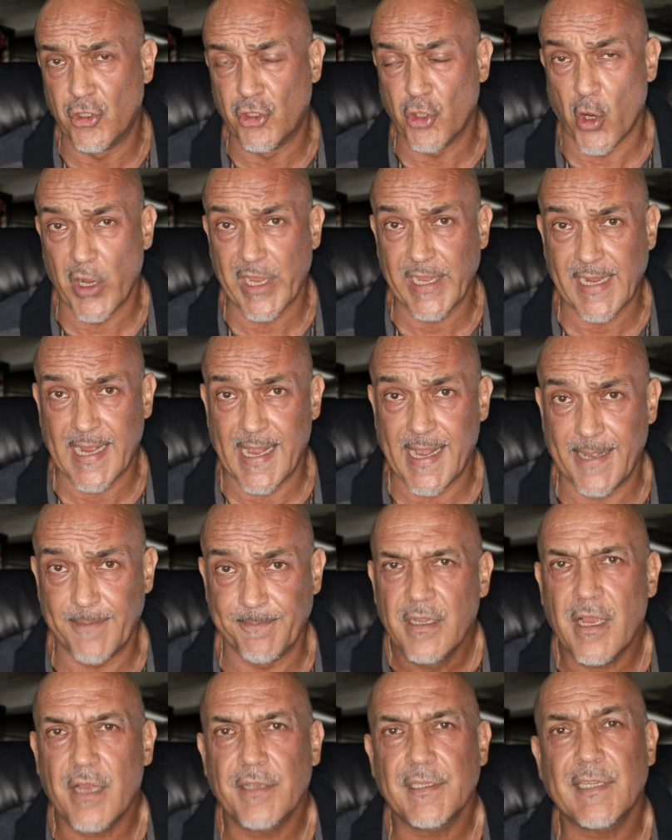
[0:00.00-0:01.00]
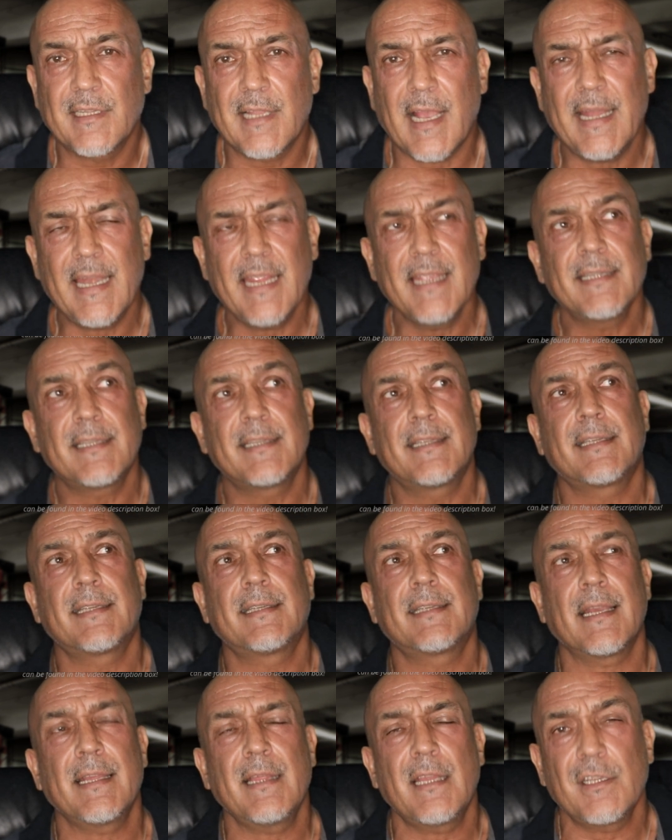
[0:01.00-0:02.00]
Dioica. Now,
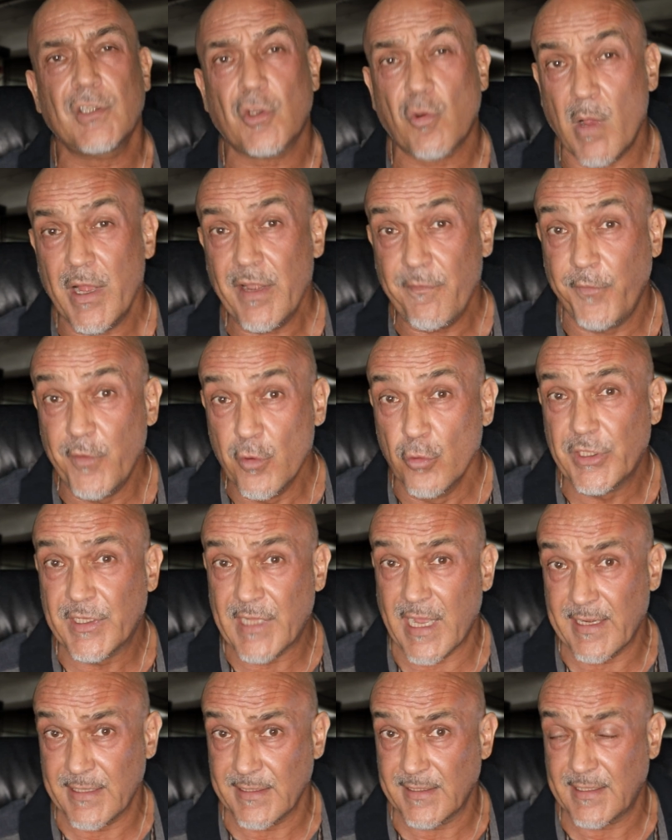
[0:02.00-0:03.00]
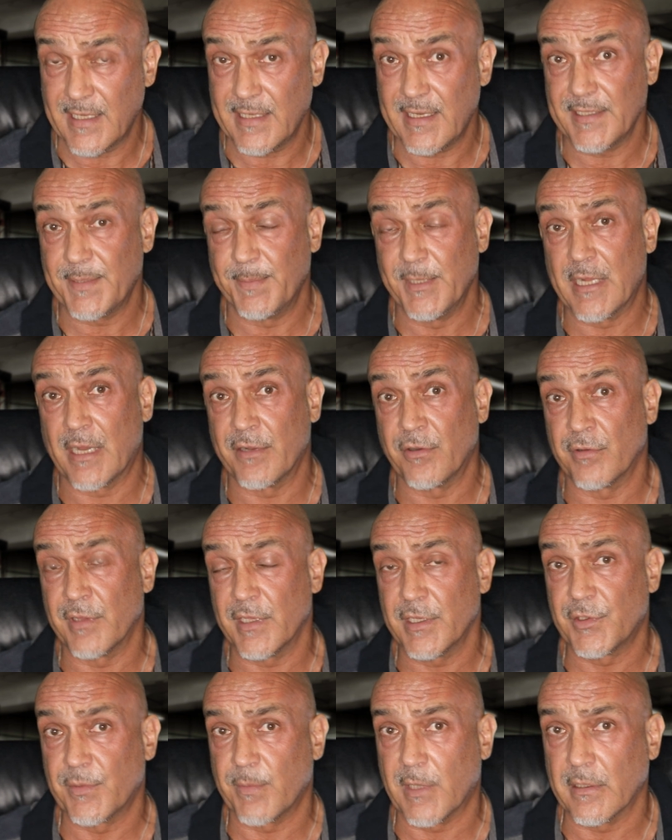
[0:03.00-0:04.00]
studies, and there's quite a few studies that has been done on
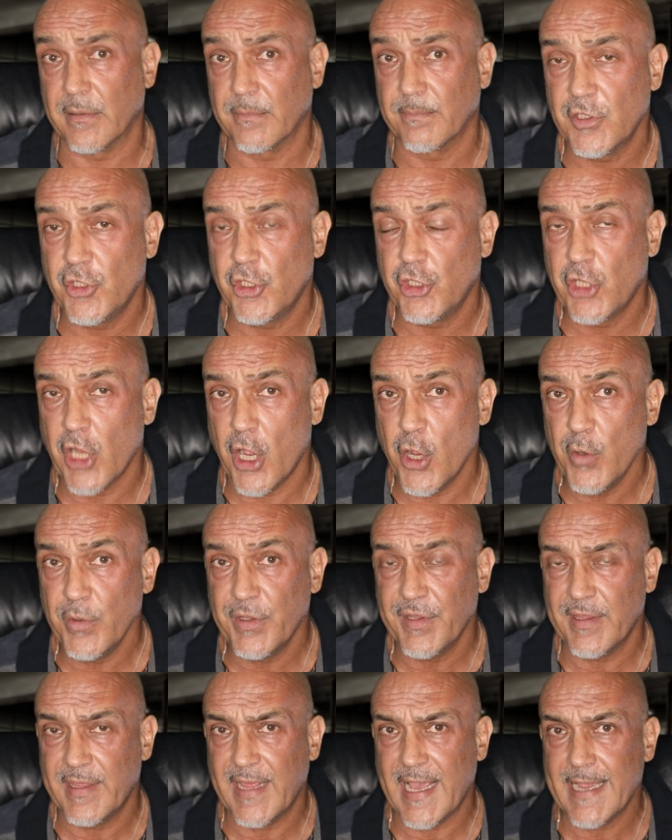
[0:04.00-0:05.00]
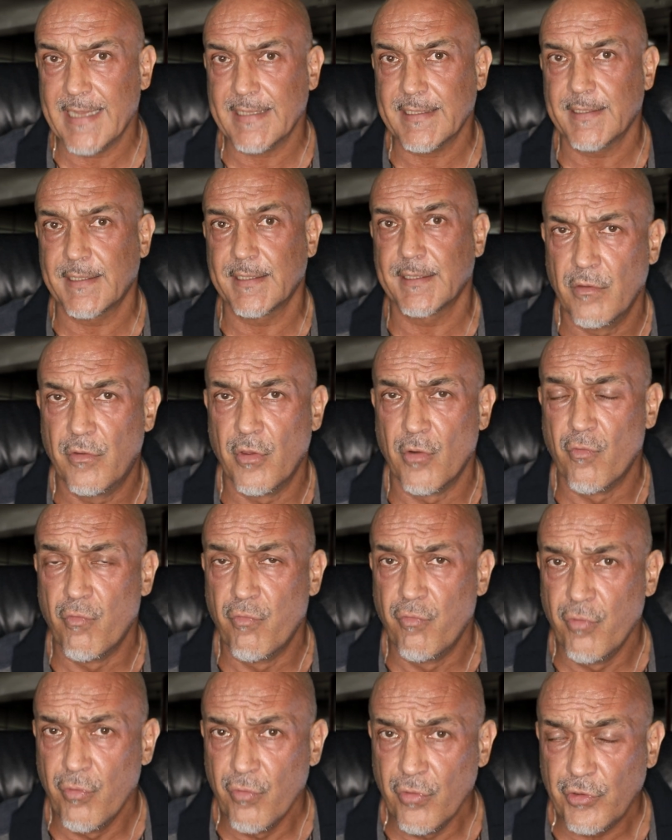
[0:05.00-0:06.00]
this one, showed that the
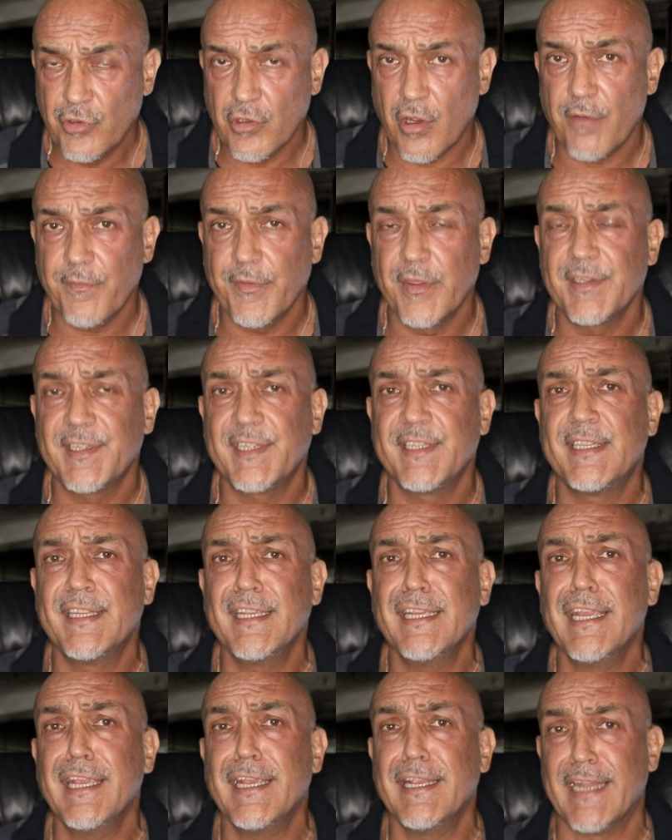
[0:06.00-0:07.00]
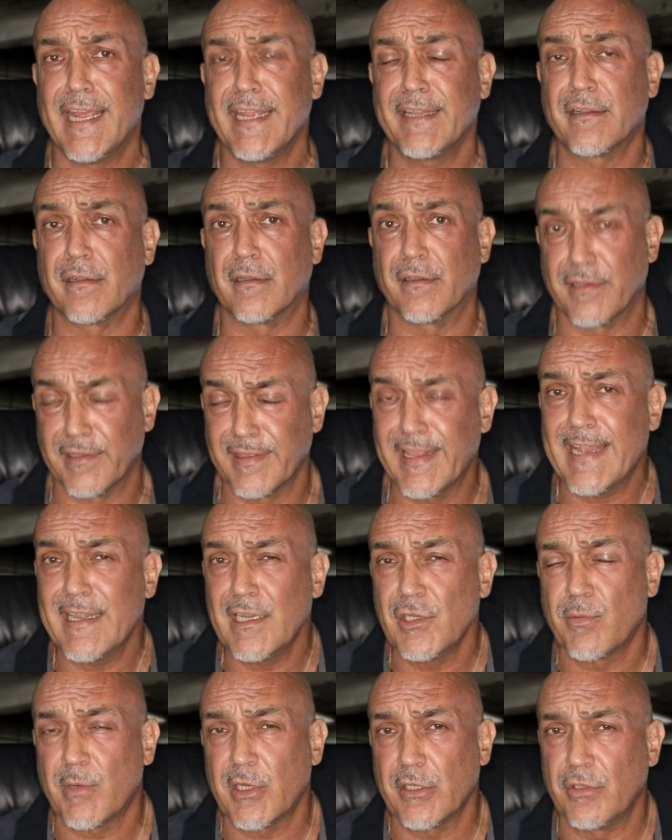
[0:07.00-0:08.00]
root of the stinging nettle, and that
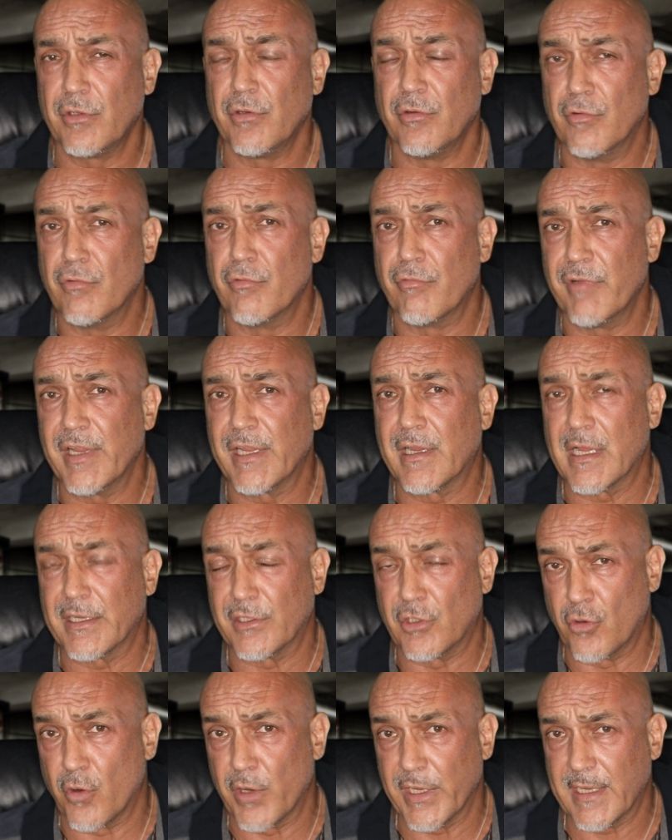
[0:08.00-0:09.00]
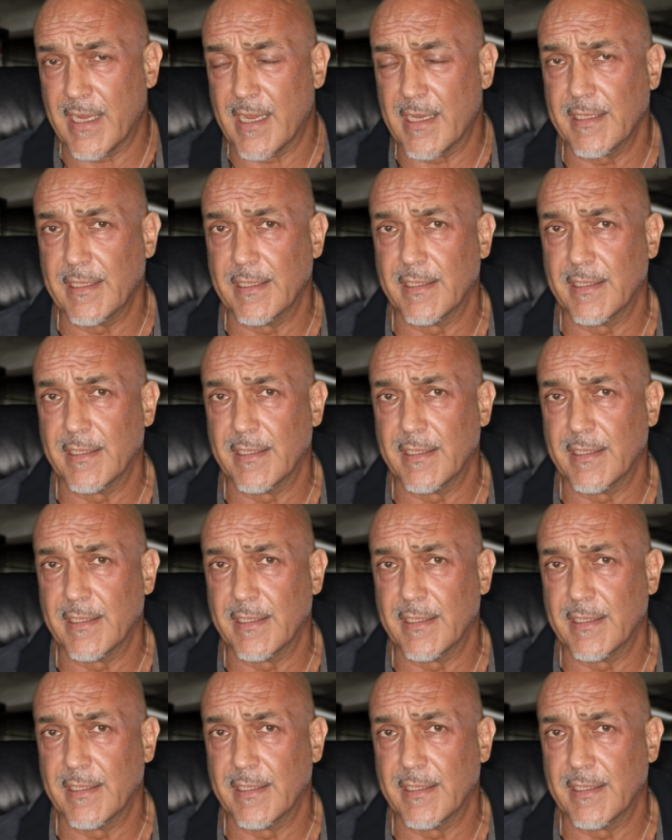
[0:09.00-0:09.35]
is what Urtica Dioica